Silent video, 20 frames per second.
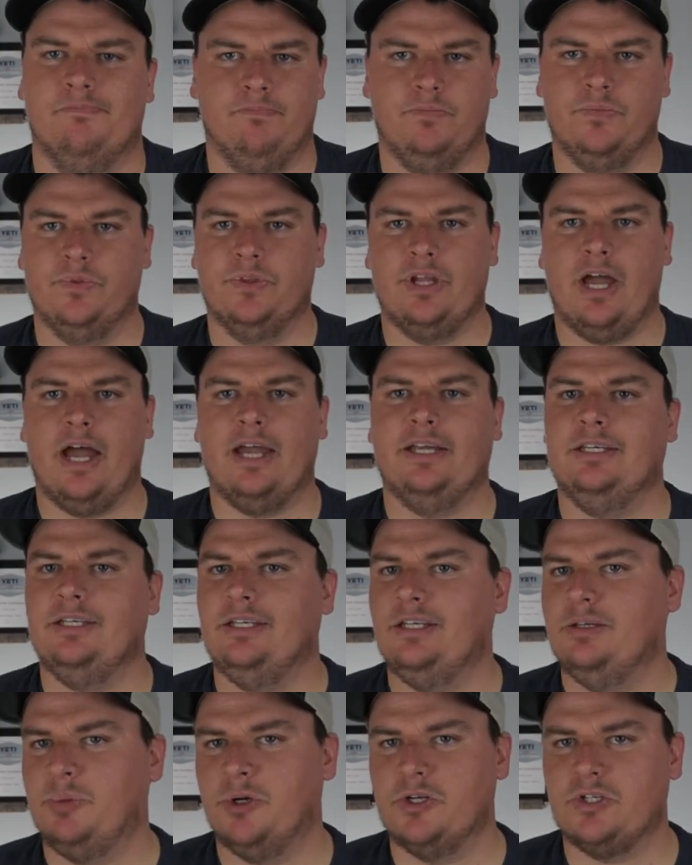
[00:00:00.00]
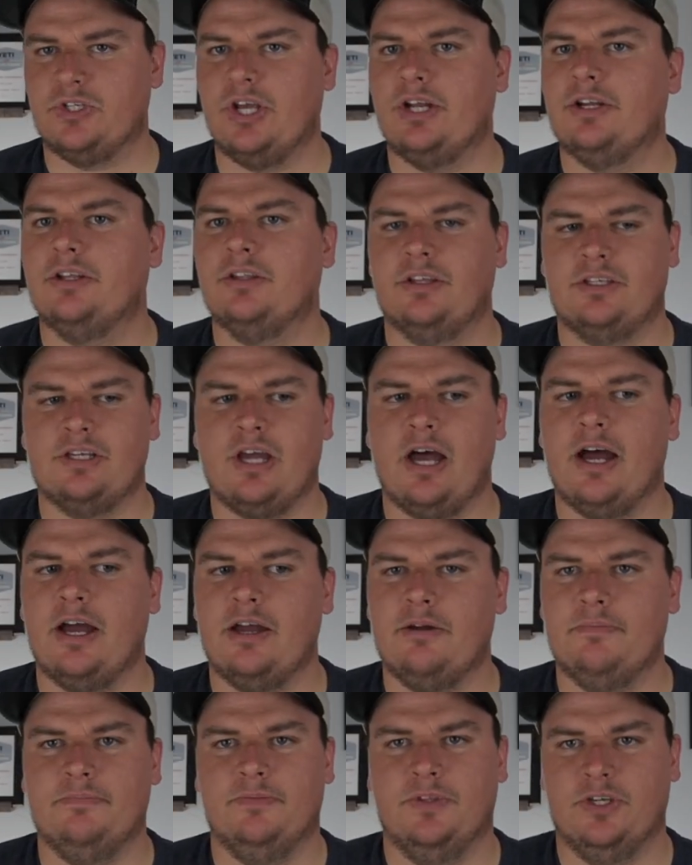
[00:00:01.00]
90% of the
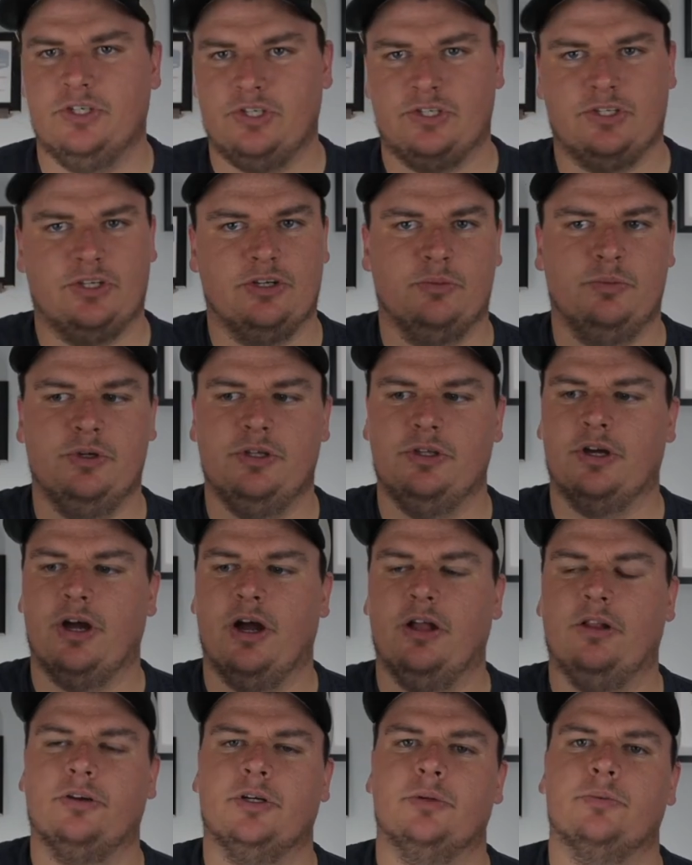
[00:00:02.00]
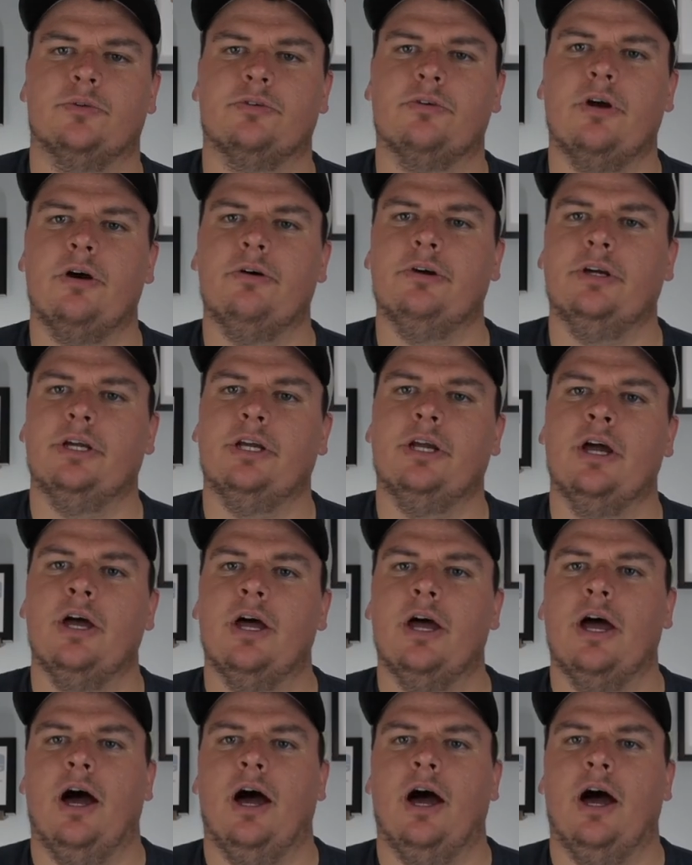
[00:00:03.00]
time, this is gonna be the color I'm throwing.